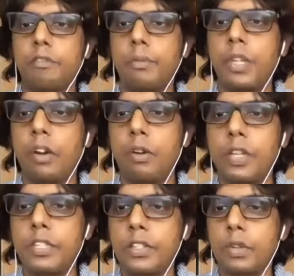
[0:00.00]
the
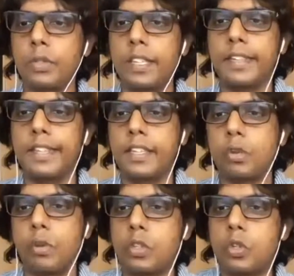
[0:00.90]
audience out there. There's a
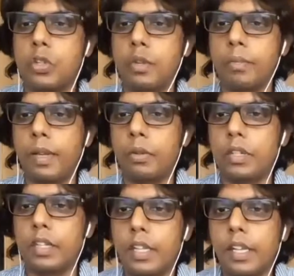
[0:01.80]
question
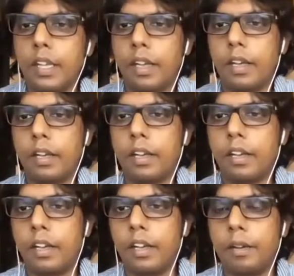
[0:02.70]
about,
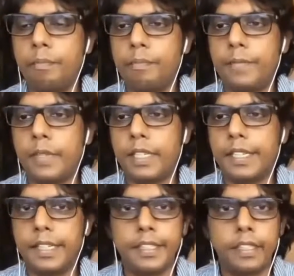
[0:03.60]

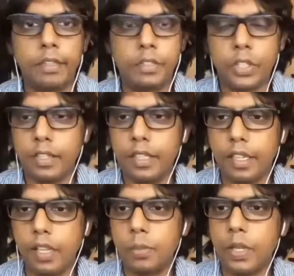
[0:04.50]
and I think Chandaka
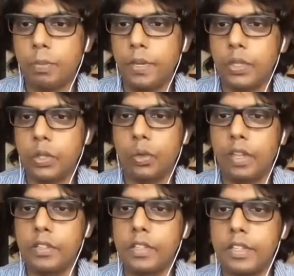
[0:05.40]
is best placed to
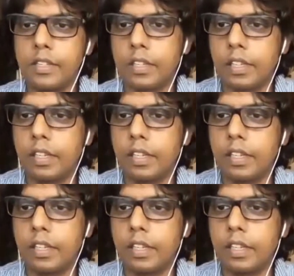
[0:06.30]
answer this.